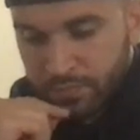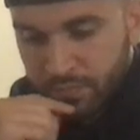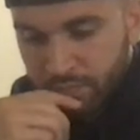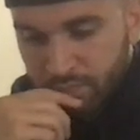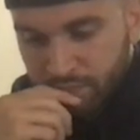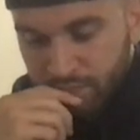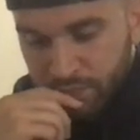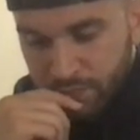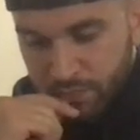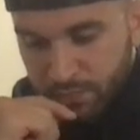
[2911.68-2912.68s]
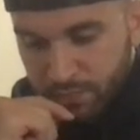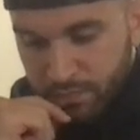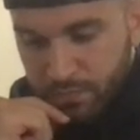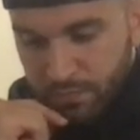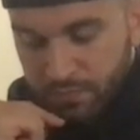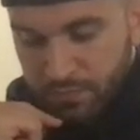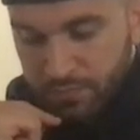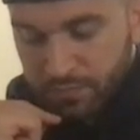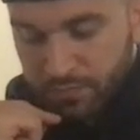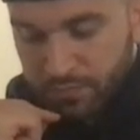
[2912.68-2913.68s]

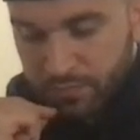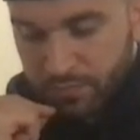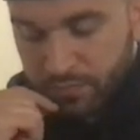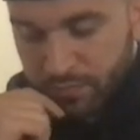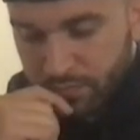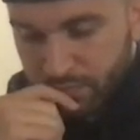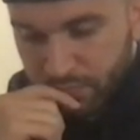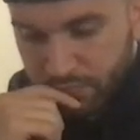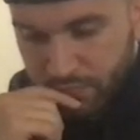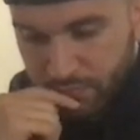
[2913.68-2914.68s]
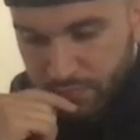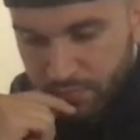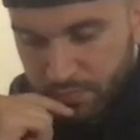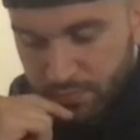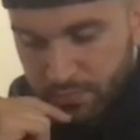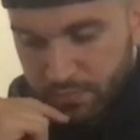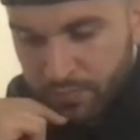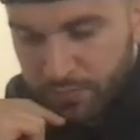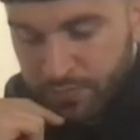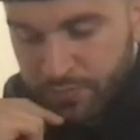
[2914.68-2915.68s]

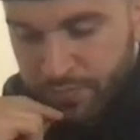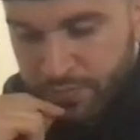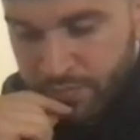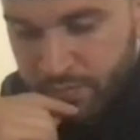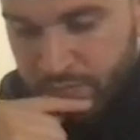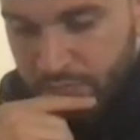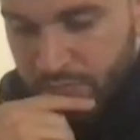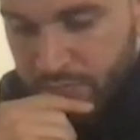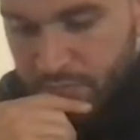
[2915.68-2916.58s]
(silent)